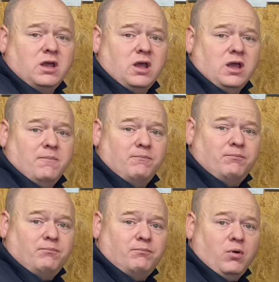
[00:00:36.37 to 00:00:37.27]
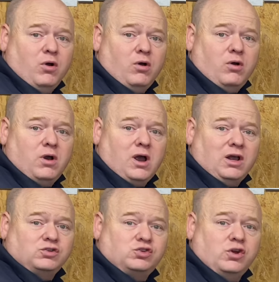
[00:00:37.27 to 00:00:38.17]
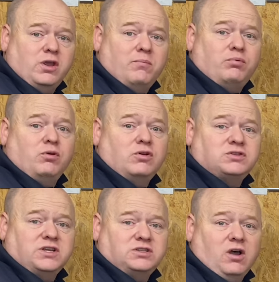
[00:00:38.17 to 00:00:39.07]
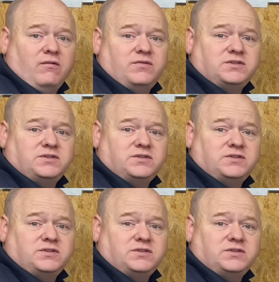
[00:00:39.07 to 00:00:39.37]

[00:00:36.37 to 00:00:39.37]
but I'll show you the process of